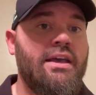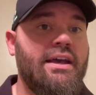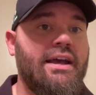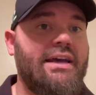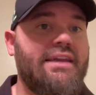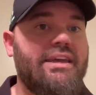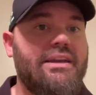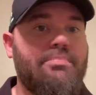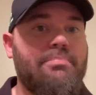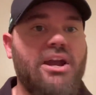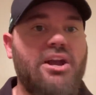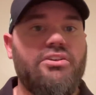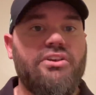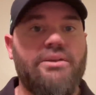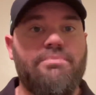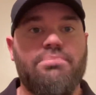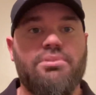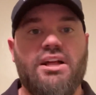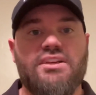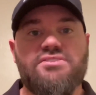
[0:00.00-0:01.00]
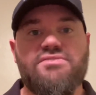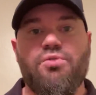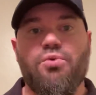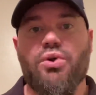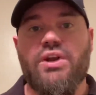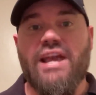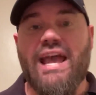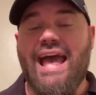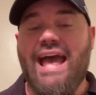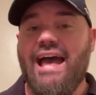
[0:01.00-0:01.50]
I like Maryland plus
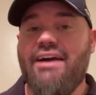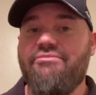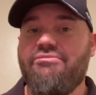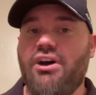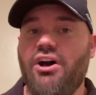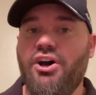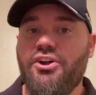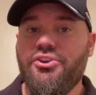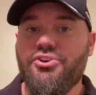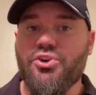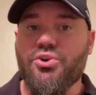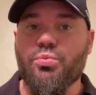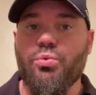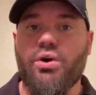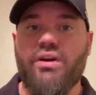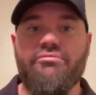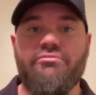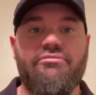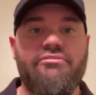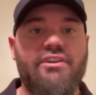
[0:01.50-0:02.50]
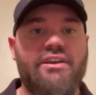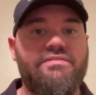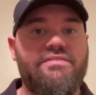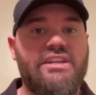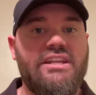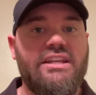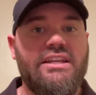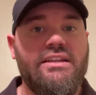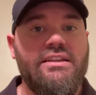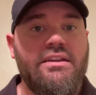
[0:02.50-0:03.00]
4.5 under
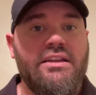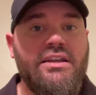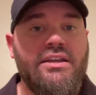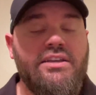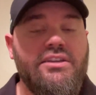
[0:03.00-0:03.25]
150,